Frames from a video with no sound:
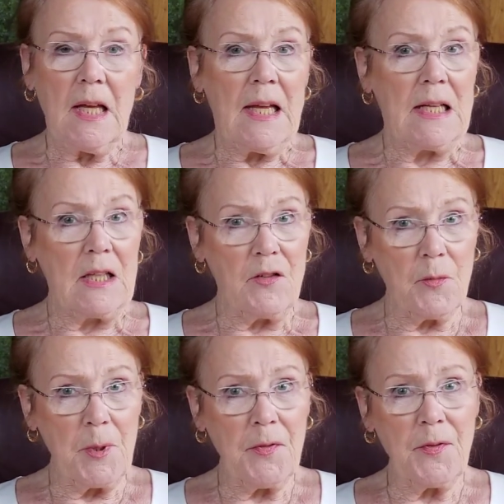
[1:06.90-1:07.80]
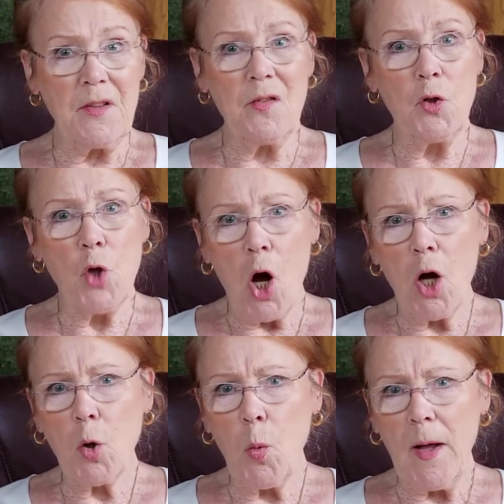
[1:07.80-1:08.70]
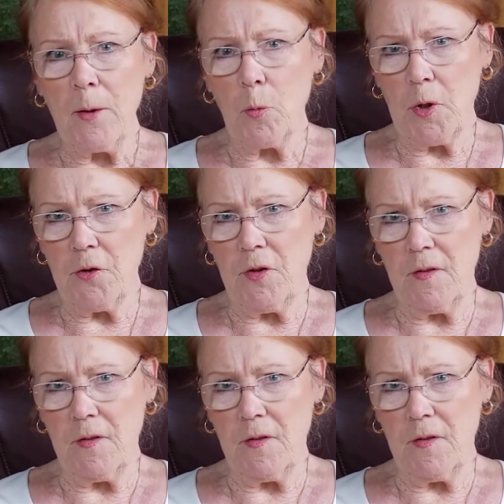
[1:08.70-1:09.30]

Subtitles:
Elizabeth is not quite what she